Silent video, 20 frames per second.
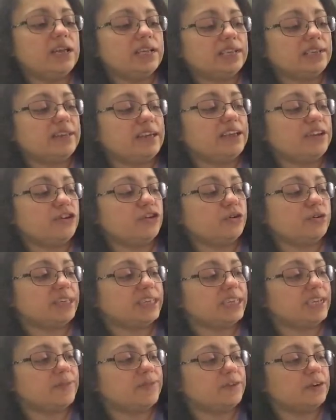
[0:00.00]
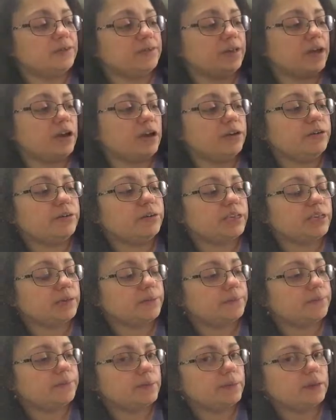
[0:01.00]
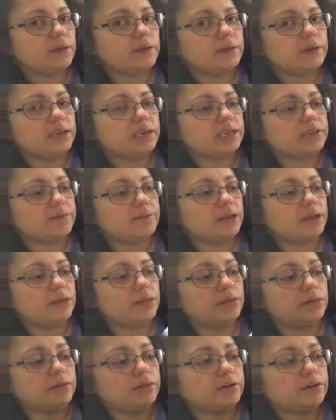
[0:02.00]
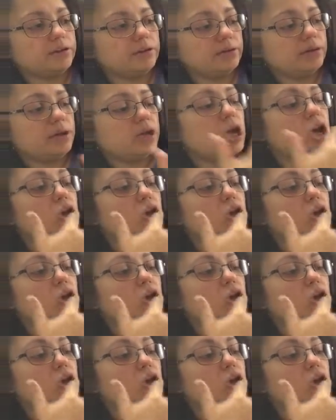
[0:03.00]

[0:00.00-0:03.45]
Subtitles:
So then you've got 7 of those. Let's flip through.